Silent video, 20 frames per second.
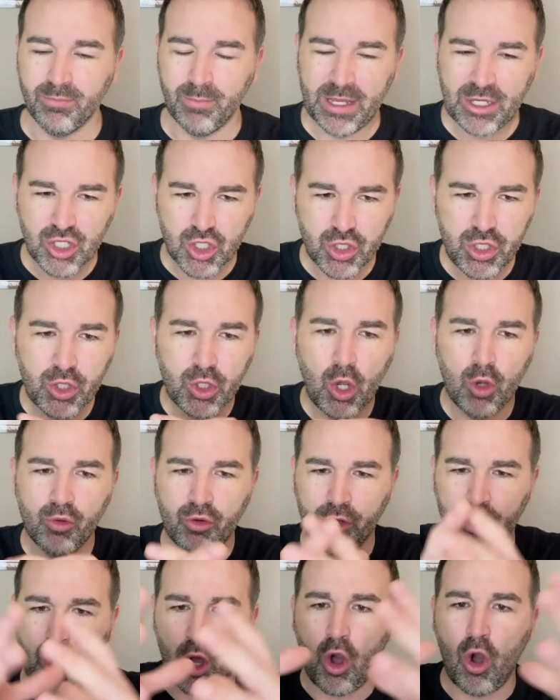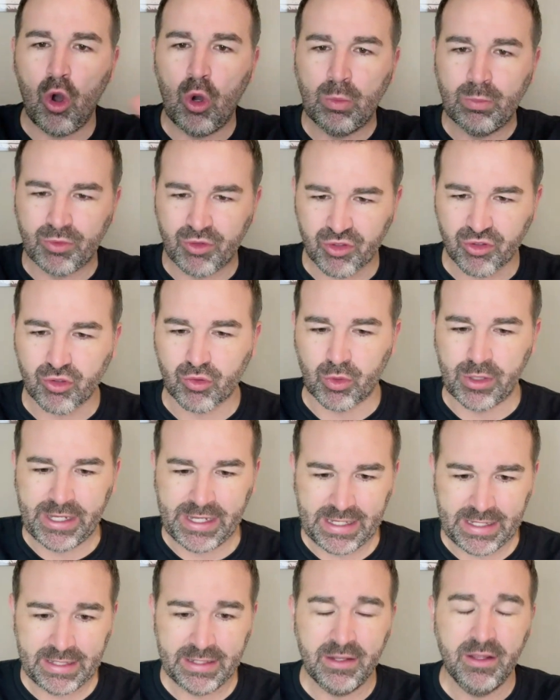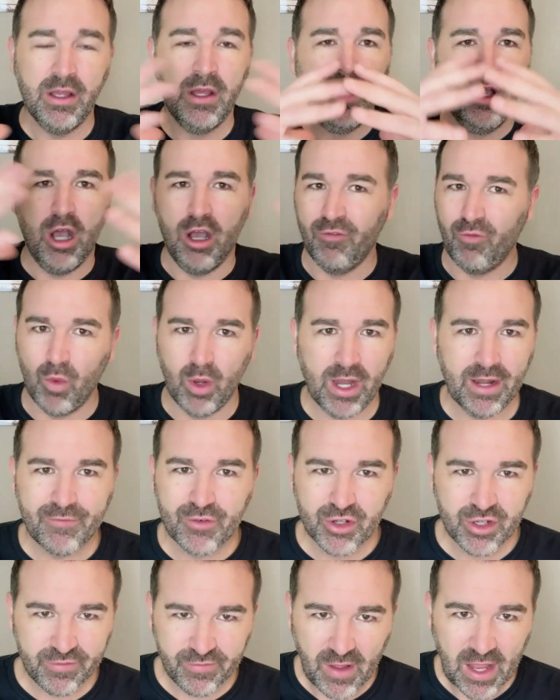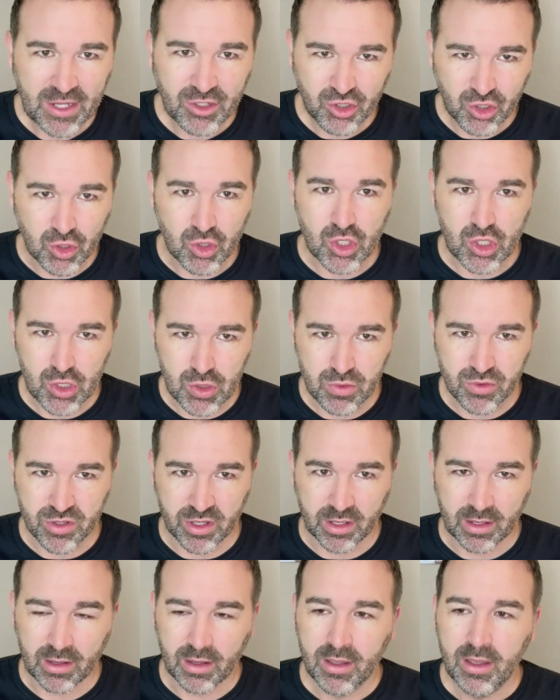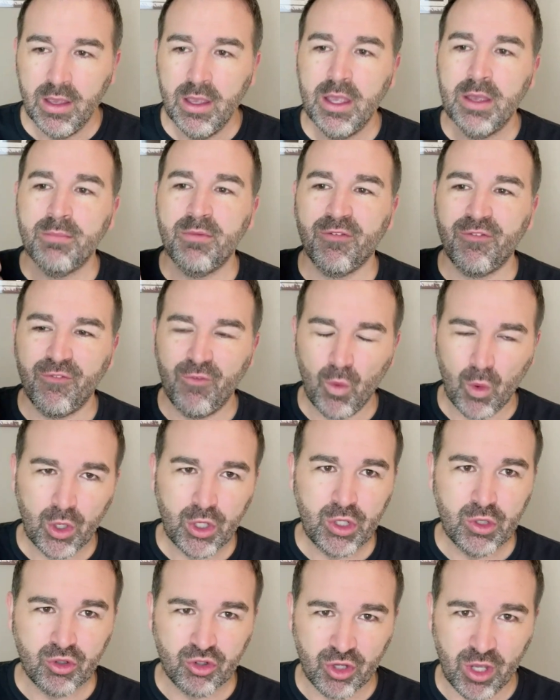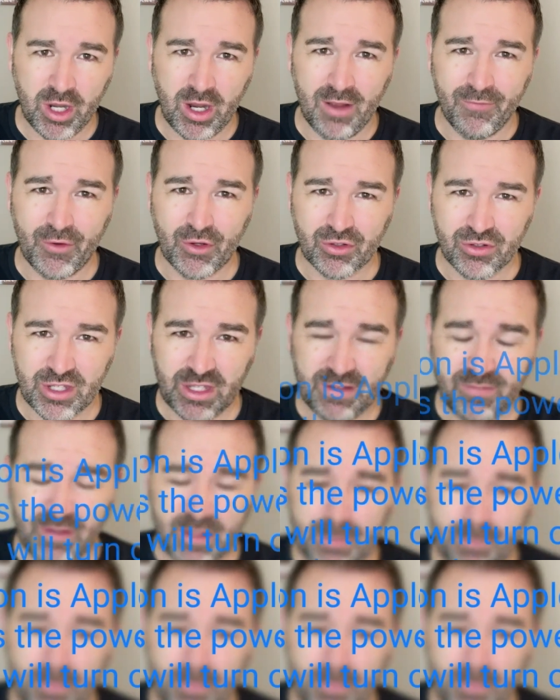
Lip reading: Make sure you go to the home screen of whatever device you're using before you shut off your TV,